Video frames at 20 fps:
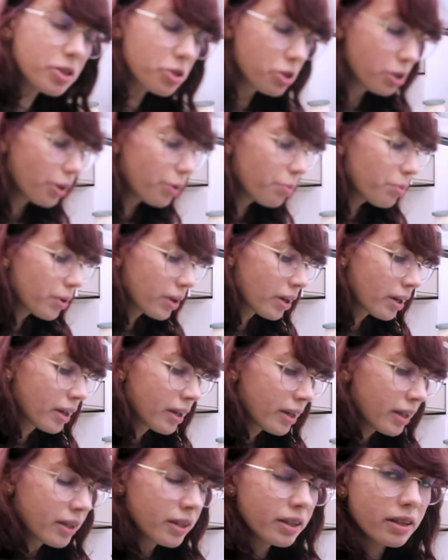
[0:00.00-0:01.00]
my shop
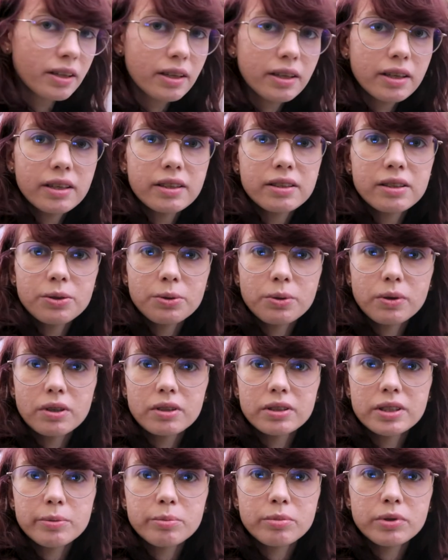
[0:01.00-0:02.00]
and do
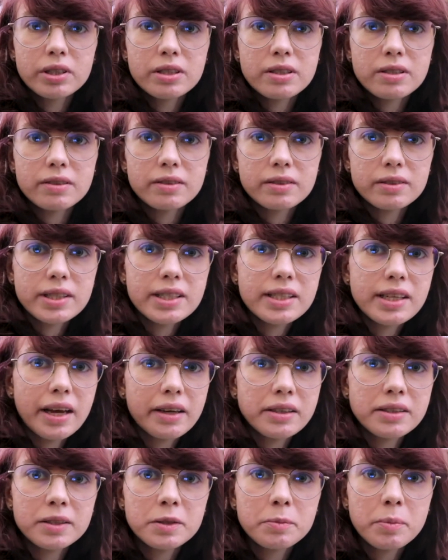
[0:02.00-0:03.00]
all the prints on the
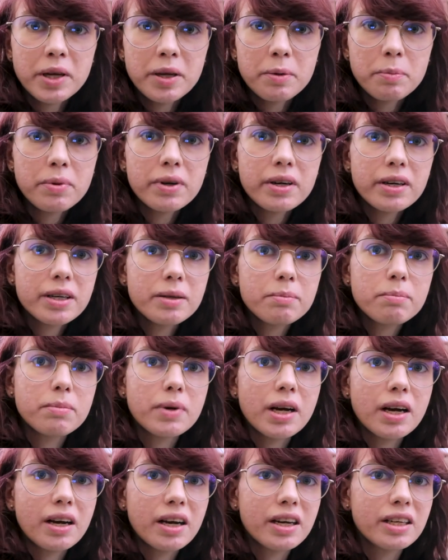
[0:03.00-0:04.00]
recycled paper
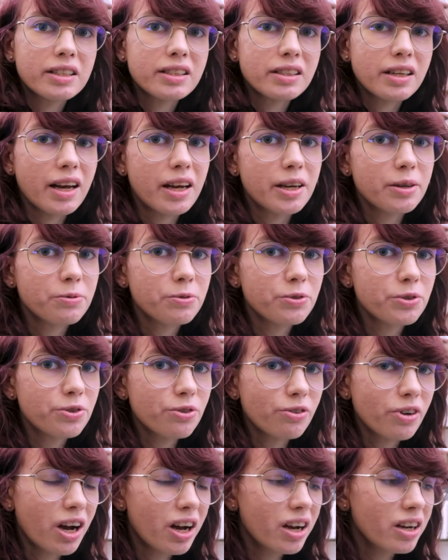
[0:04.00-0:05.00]
but I've
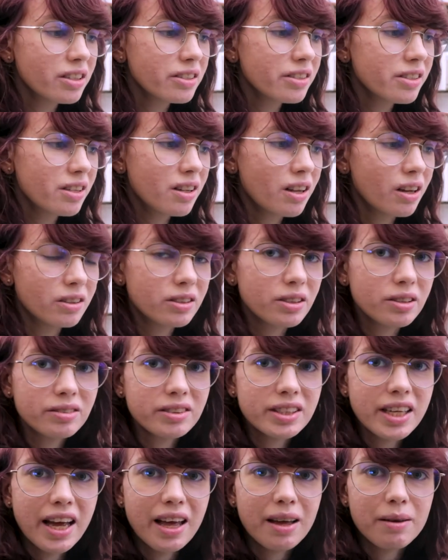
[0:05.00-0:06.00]
tried a lot
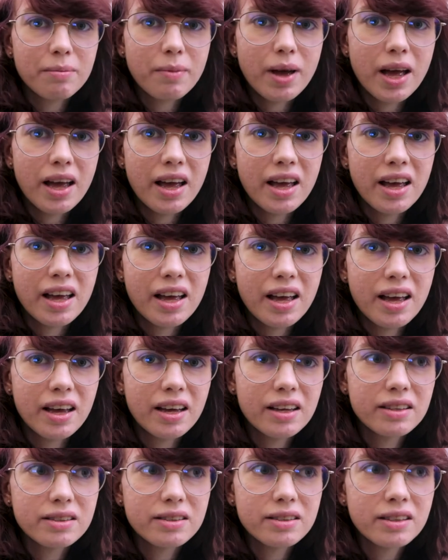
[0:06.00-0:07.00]
of them
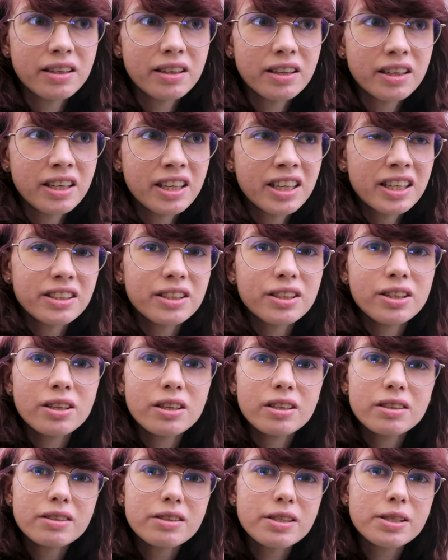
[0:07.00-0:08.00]
and the
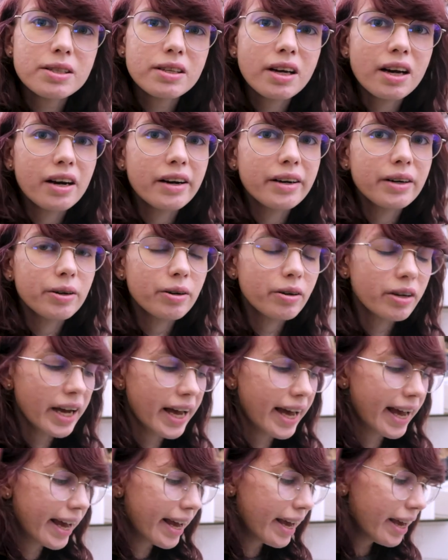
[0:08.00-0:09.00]
colors are
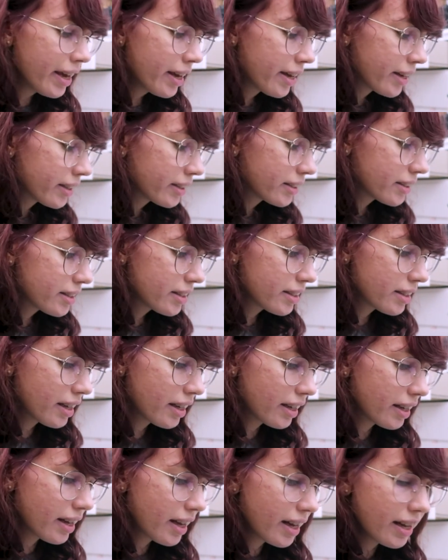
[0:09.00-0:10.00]
okay
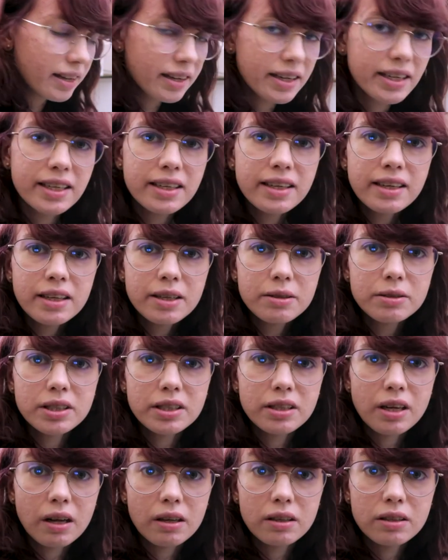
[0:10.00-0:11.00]
now I like how
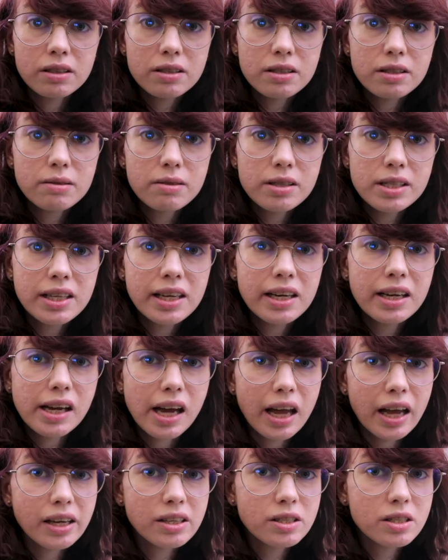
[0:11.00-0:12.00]
the colors look like
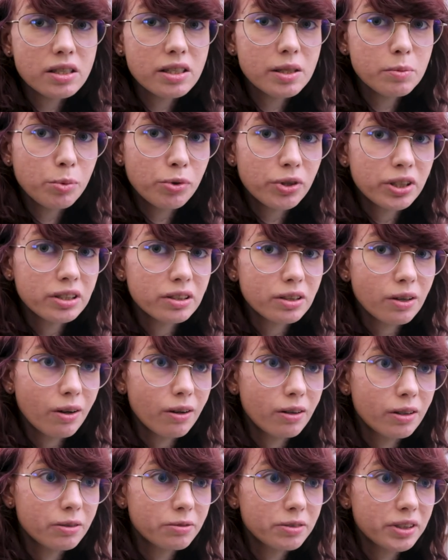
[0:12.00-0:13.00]
I actually print
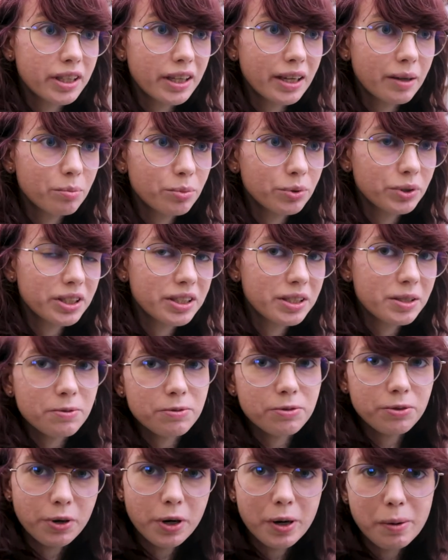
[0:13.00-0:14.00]
all of the prints
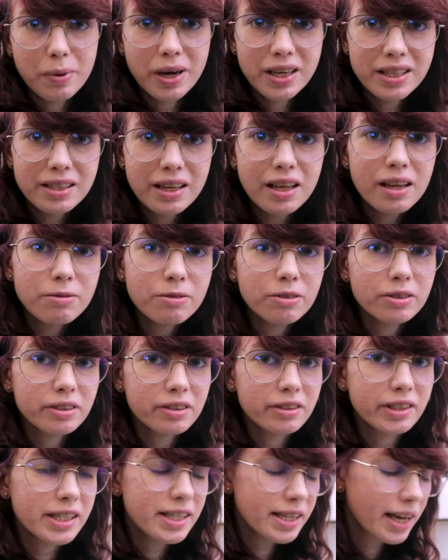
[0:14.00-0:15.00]
for myself on
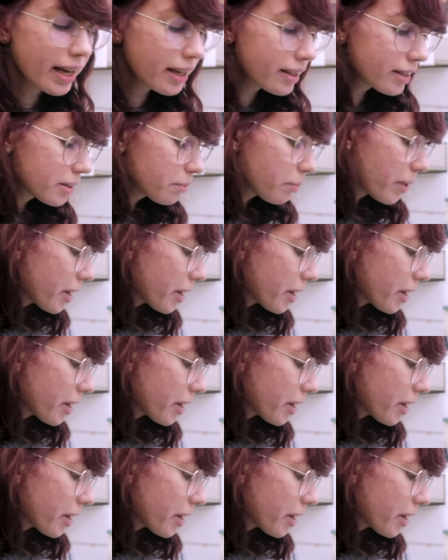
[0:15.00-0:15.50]
the recycled